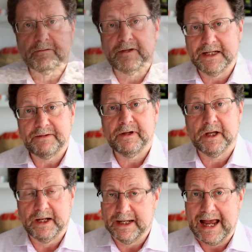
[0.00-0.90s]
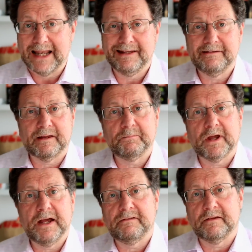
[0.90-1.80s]
significantly, and in some
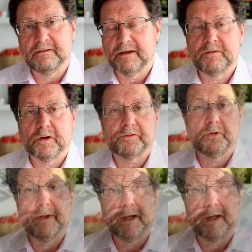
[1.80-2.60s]
cases, they've lost all